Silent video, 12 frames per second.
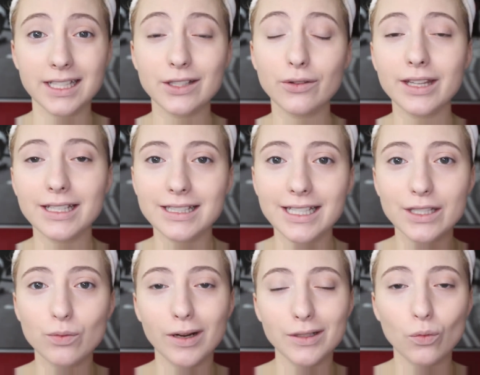So this
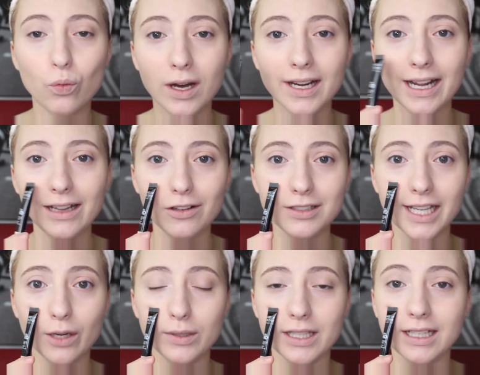is what one eye looks
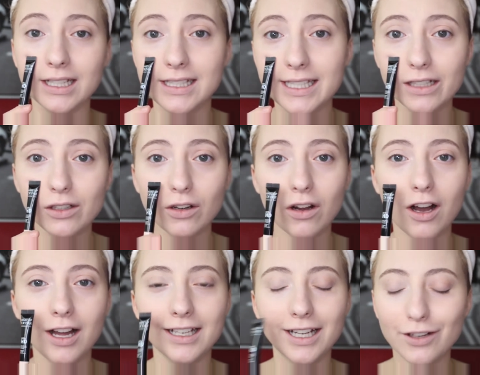like with the concealer
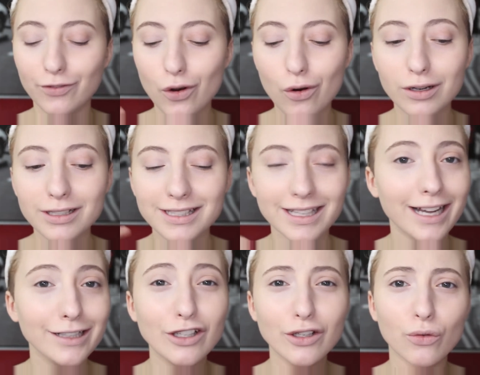on, and of course,
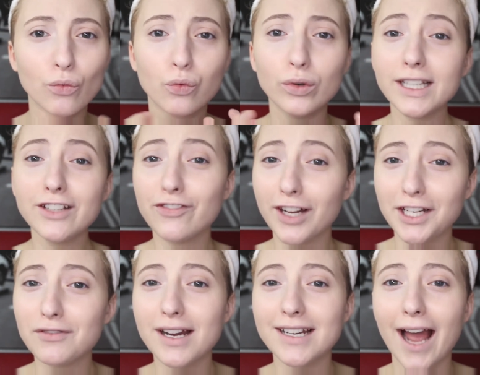I look really
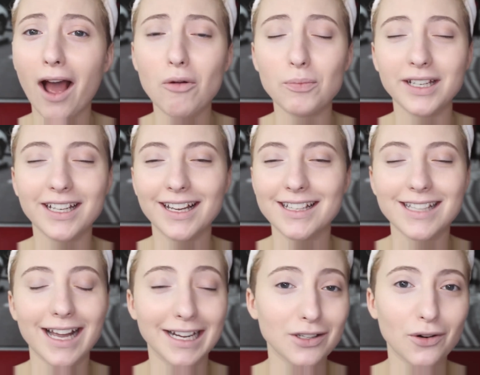funny right now because
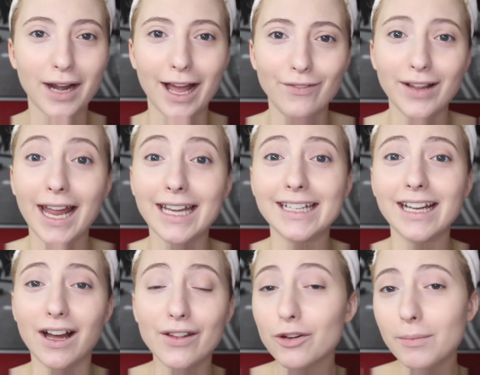I don't have
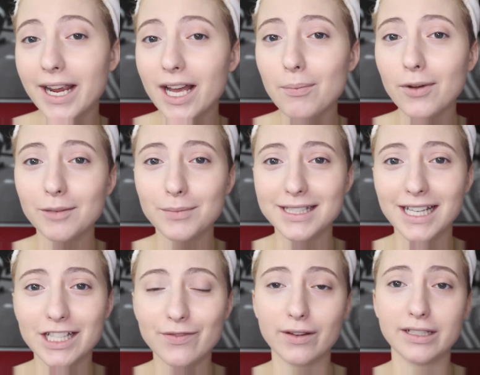any other makeup on
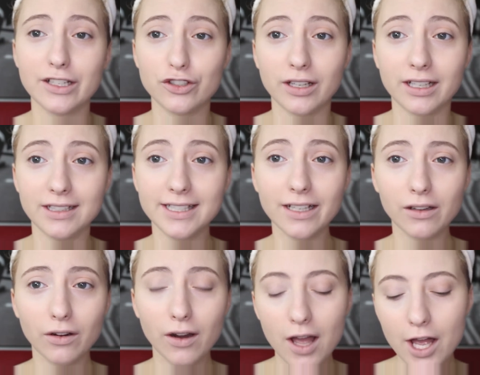besides foundation and
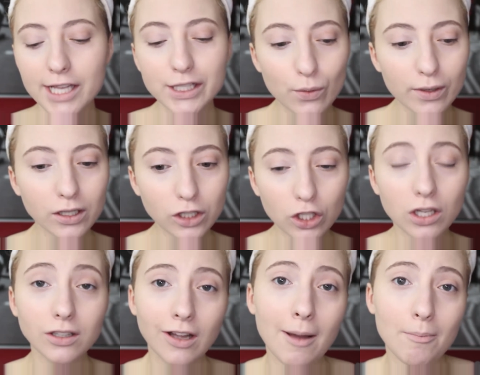concealer, so it'll look
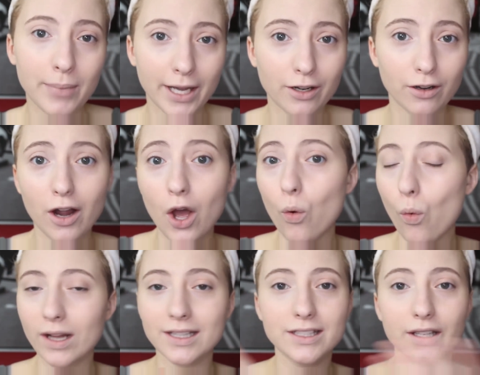a lot better
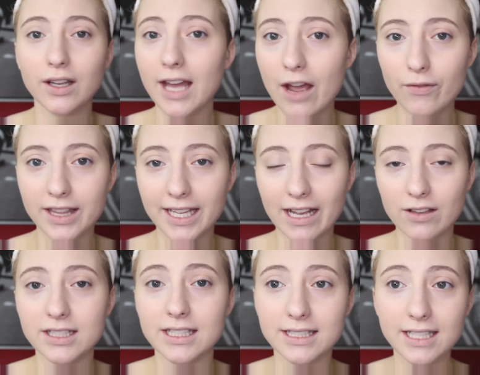once everything
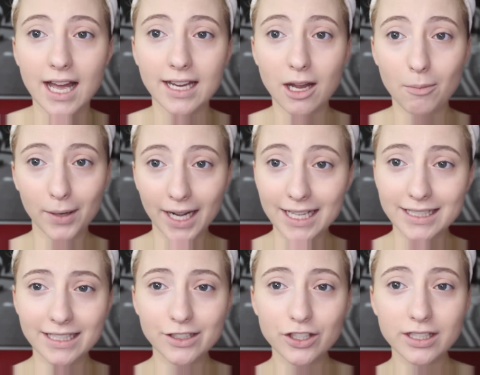else is done, but I
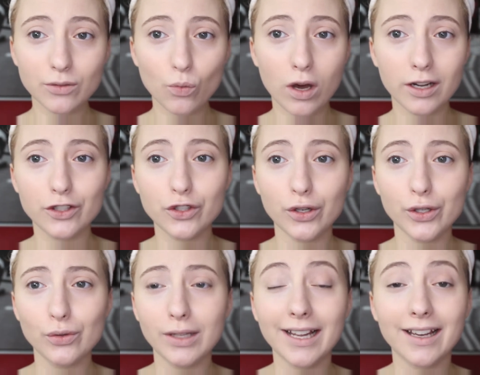did just want to show
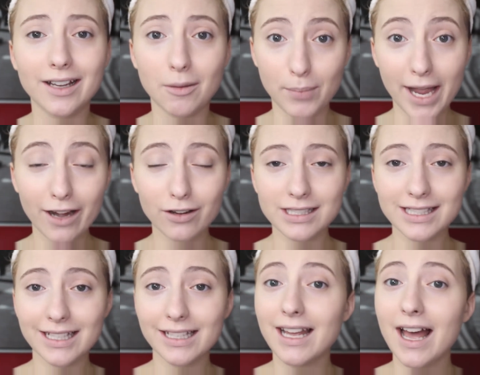you like a
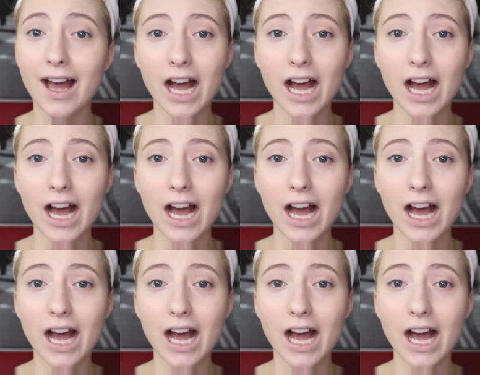comparison